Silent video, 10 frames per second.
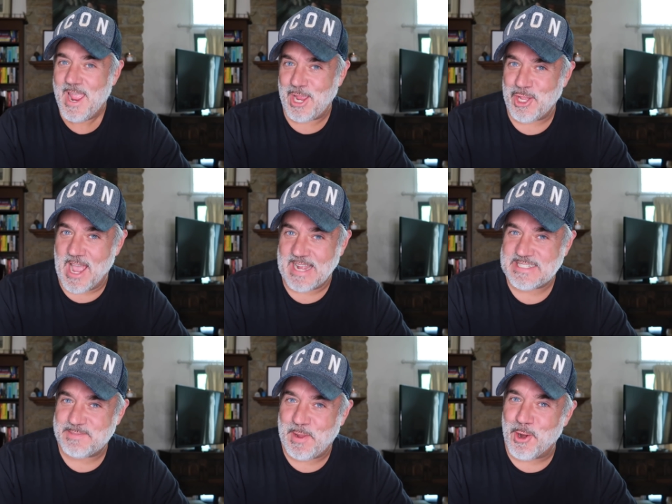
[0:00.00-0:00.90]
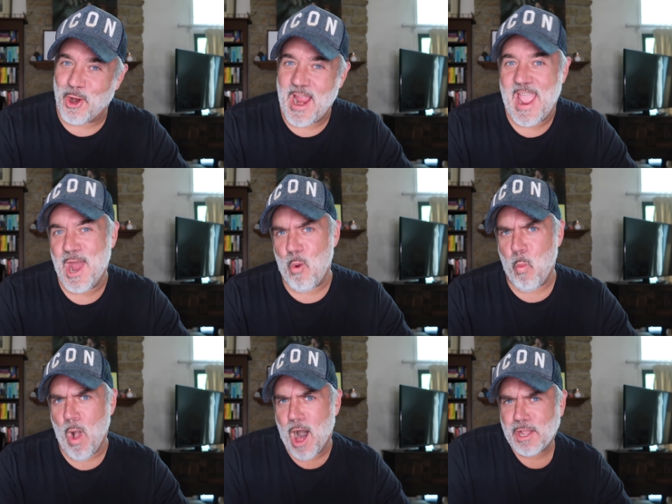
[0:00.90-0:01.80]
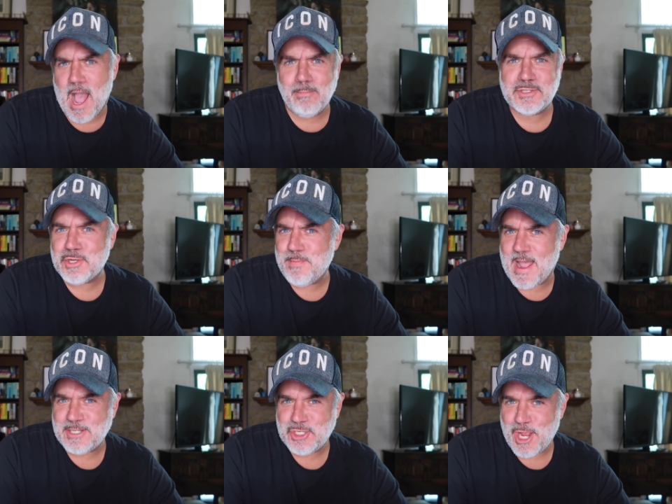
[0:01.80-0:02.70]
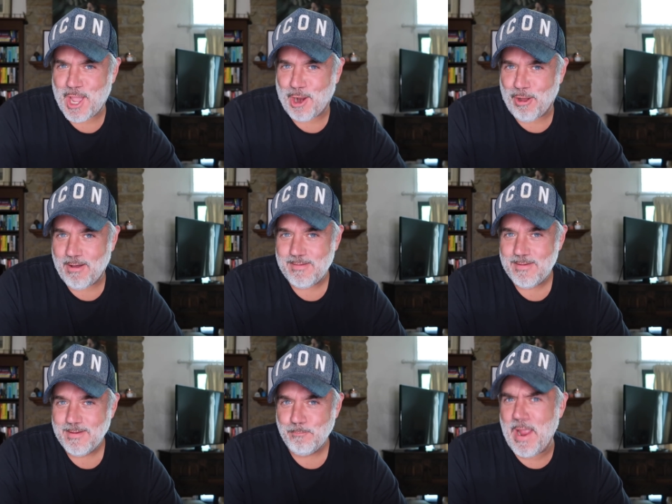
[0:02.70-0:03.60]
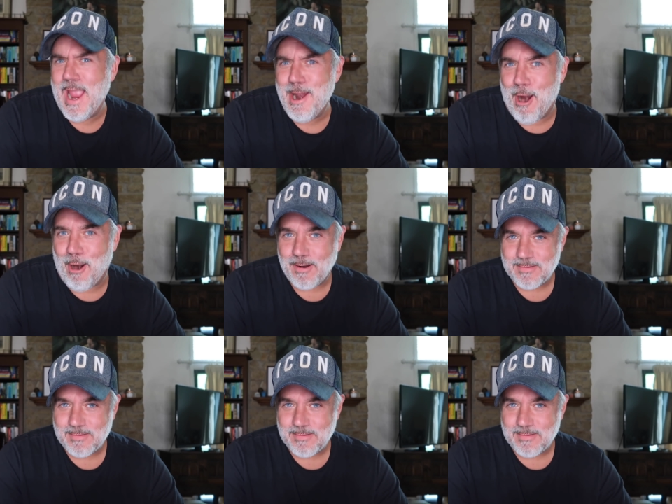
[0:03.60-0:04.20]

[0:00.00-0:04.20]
Hey you guys, it's Peter and welcome to my channel. Peter!